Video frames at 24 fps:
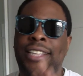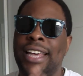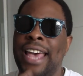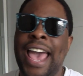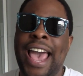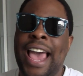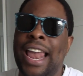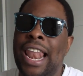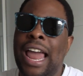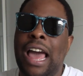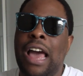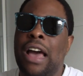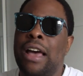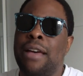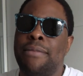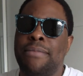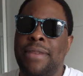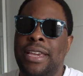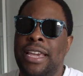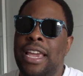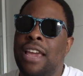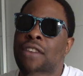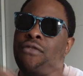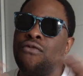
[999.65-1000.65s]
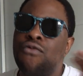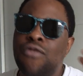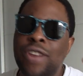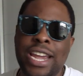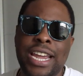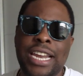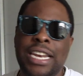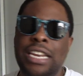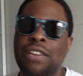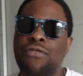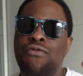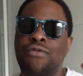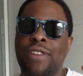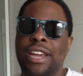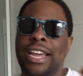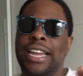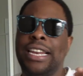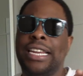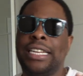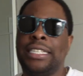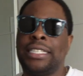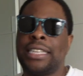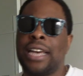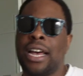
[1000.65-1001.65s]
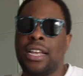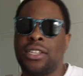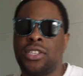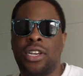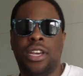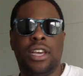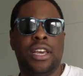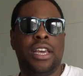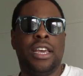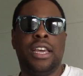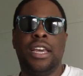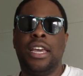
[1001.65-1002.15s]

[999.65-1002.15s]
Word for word: the hell out of me. It really, really does.